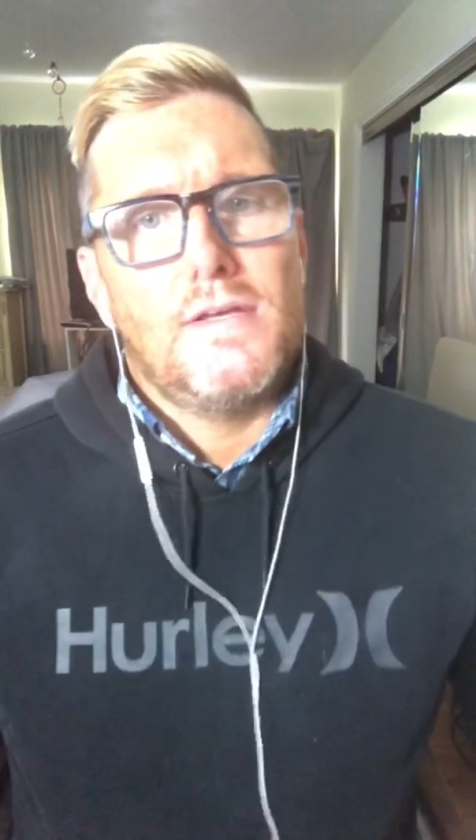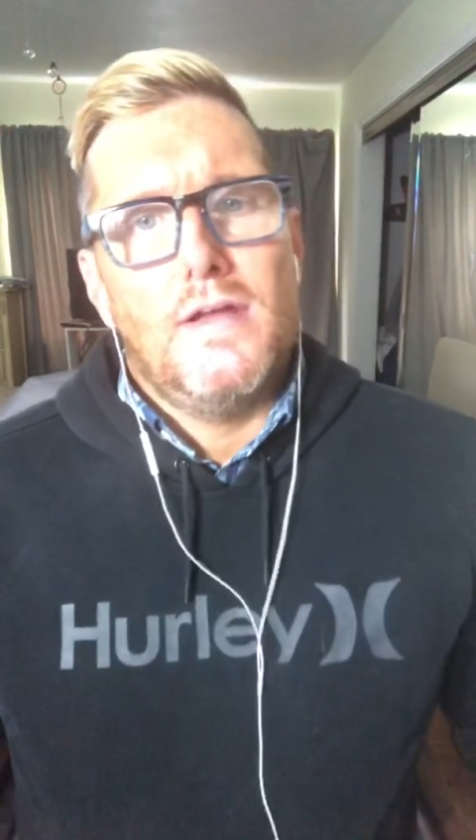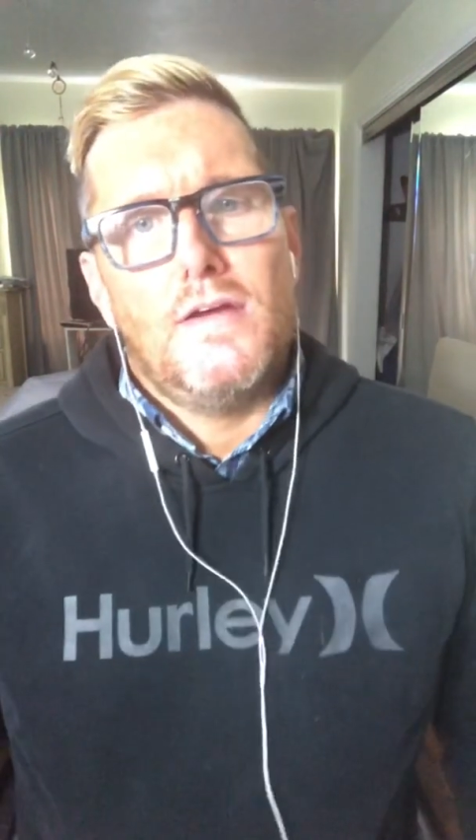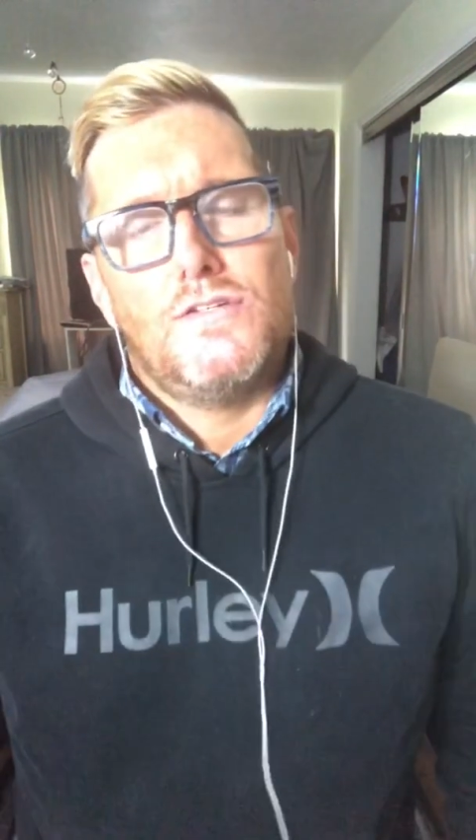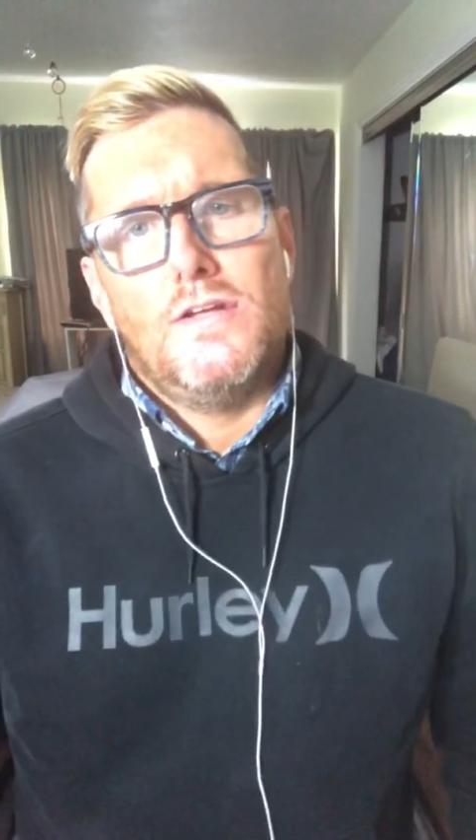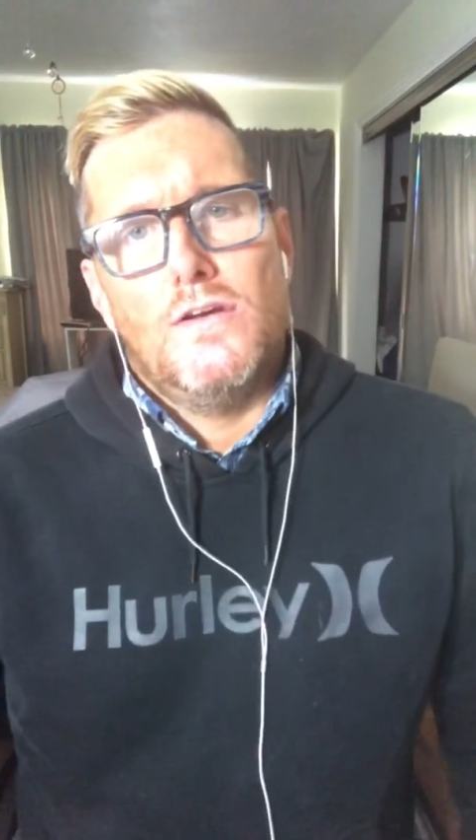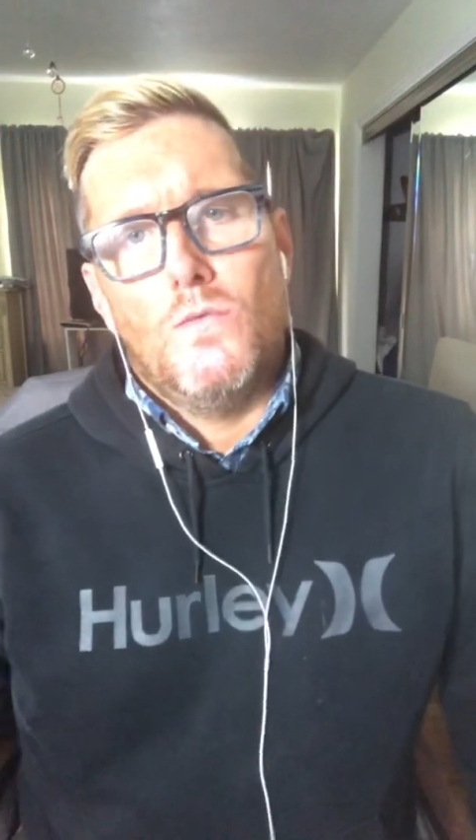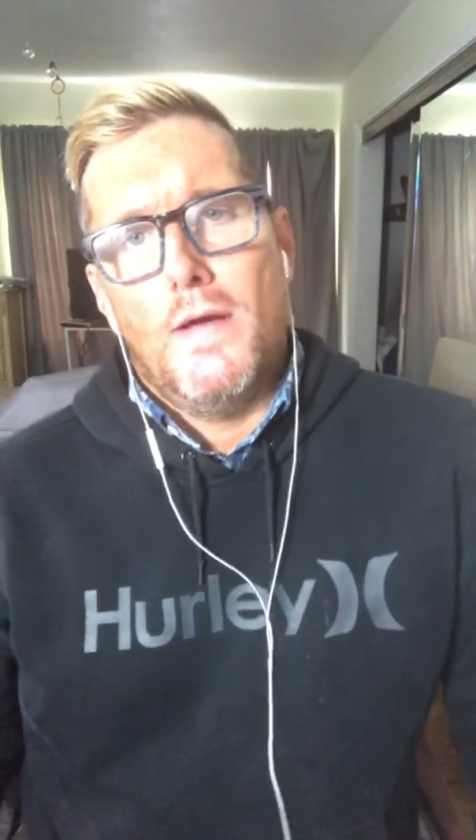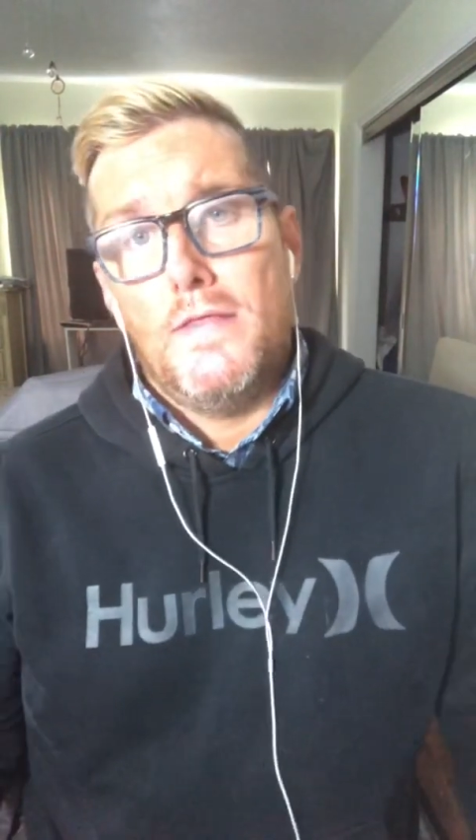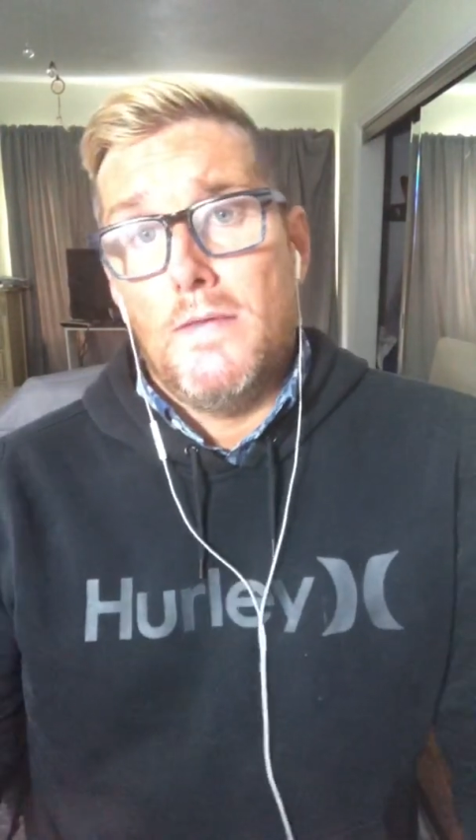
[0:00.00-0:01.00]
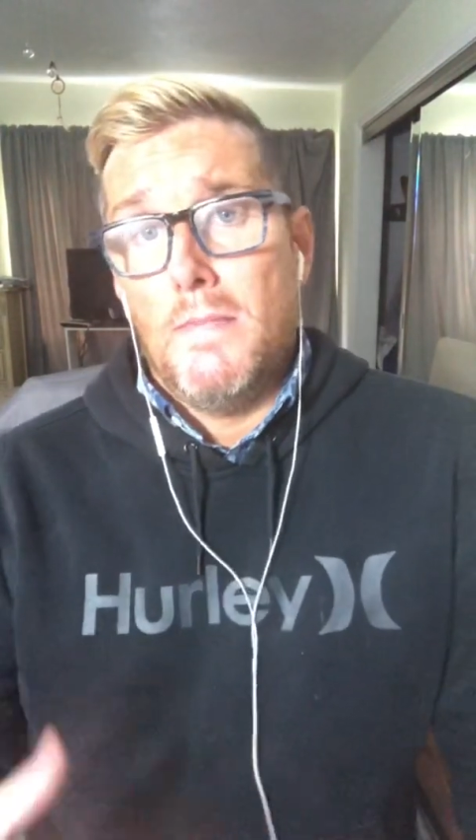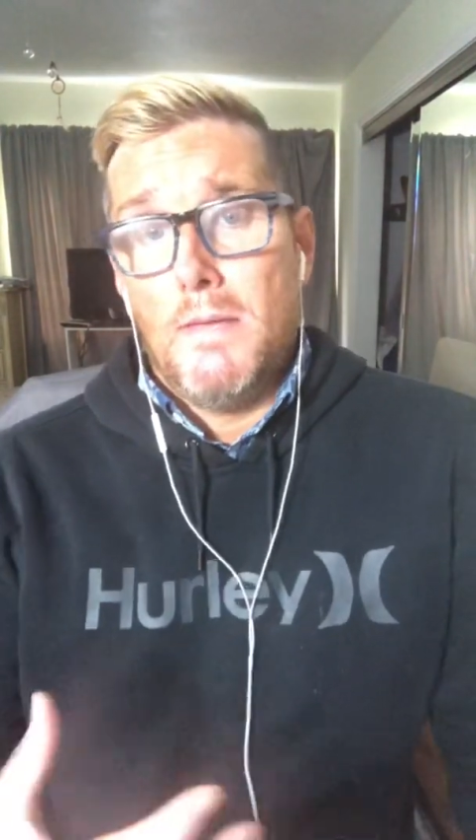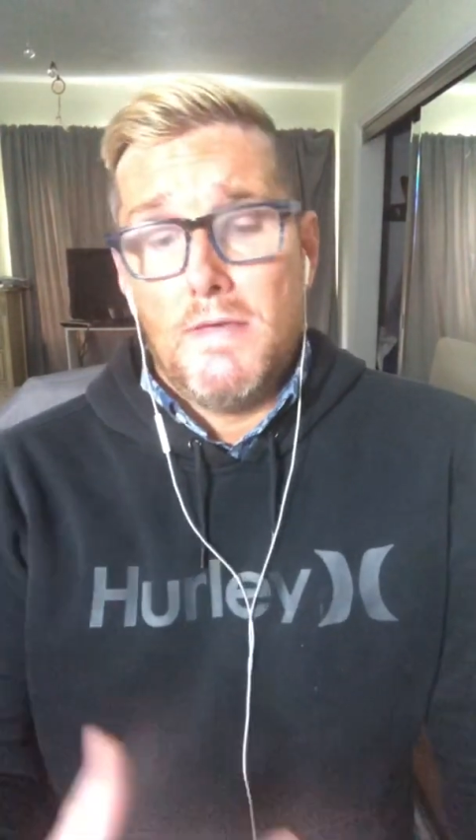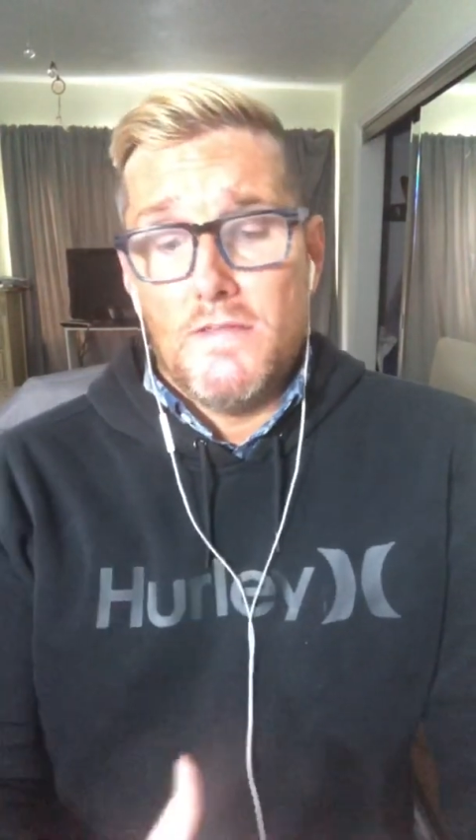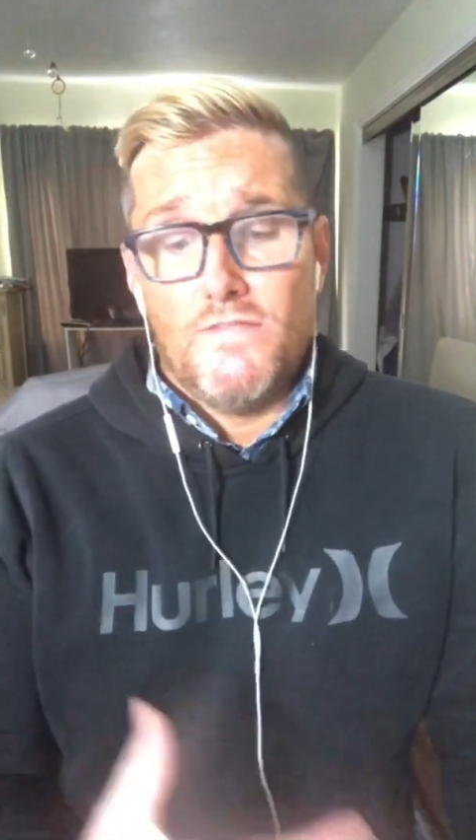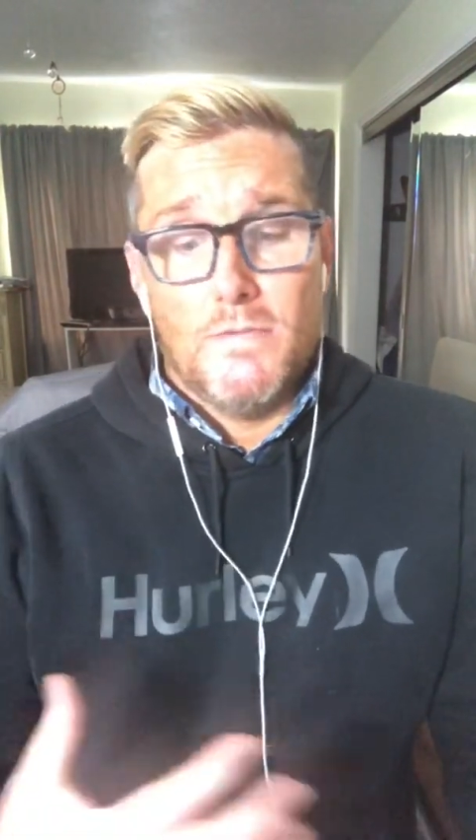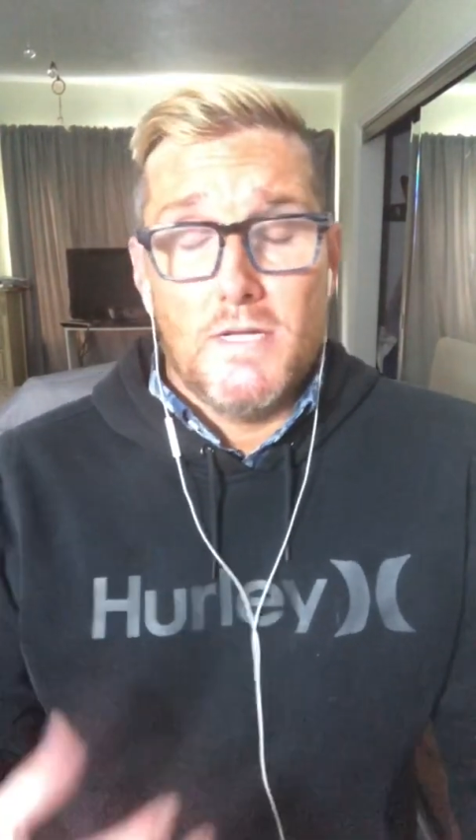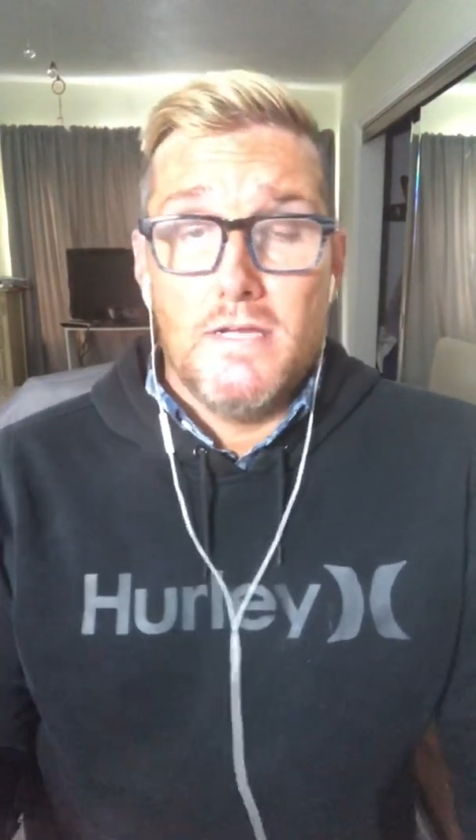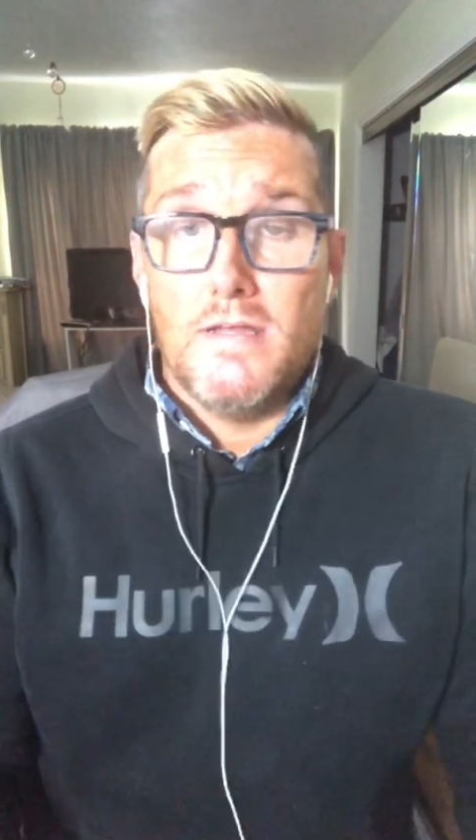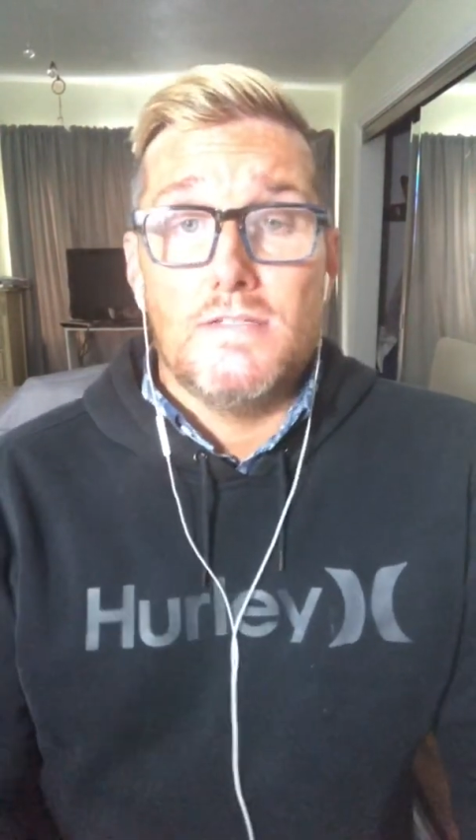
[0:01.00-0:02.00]
connection in a way that maybe the
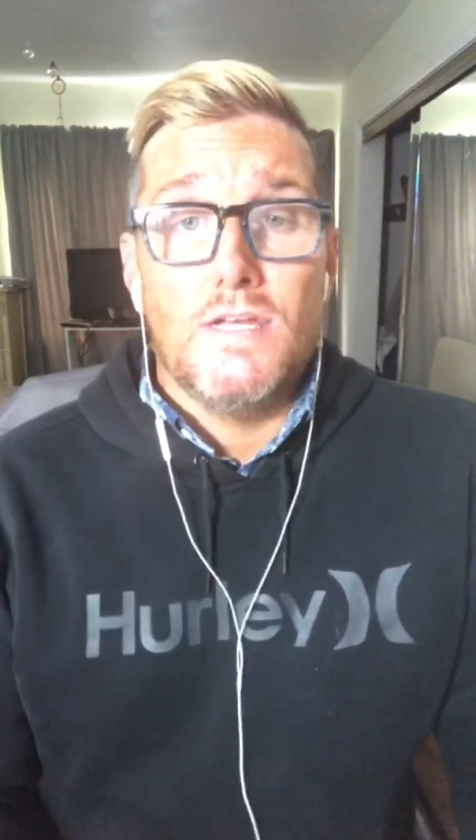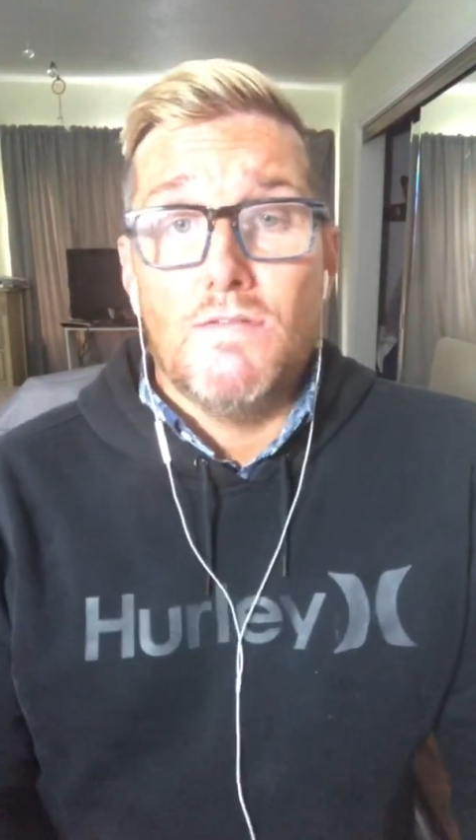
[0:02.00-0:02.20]
feminine doesn't